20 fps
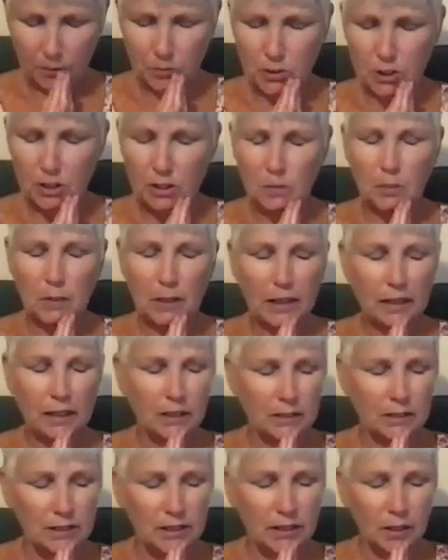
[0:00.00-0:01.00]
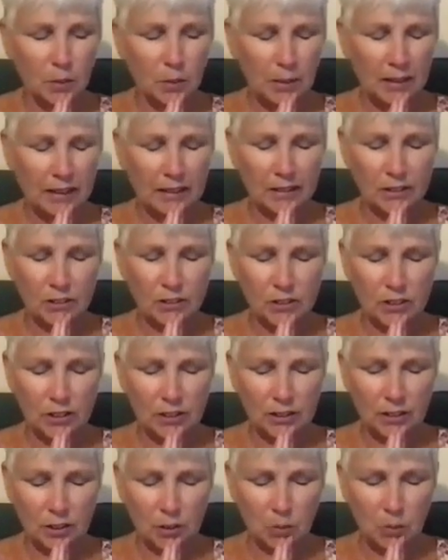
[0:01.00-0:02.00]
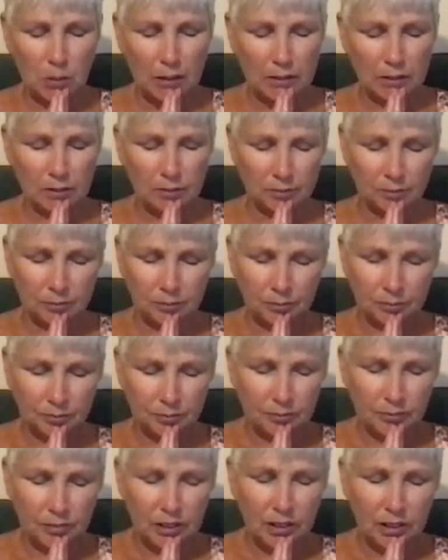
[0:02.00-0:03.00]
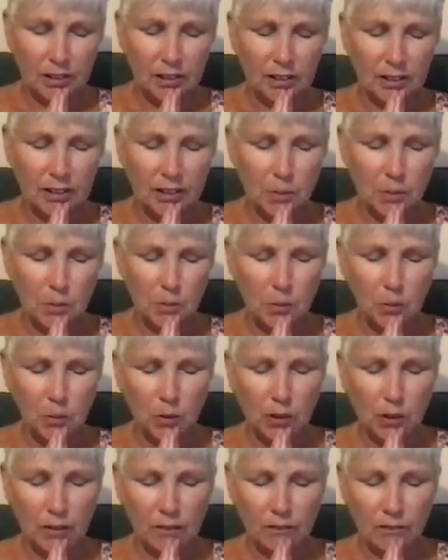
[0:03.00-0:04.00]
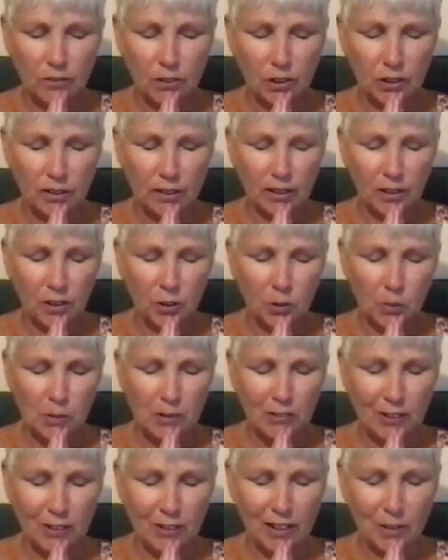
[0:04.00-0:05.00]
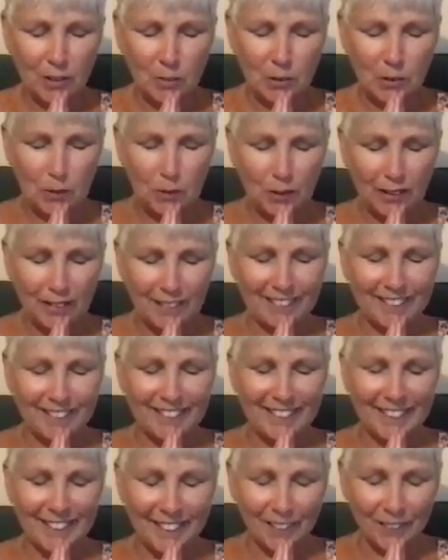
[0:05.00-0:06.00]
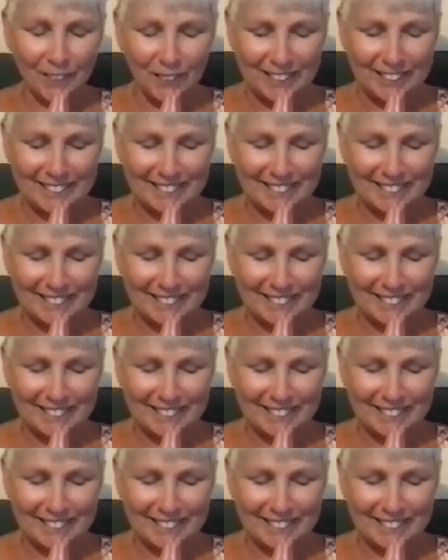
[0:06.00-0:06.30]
Just balancing out my energy a little bit. And one foot in the human realm and one in the other one.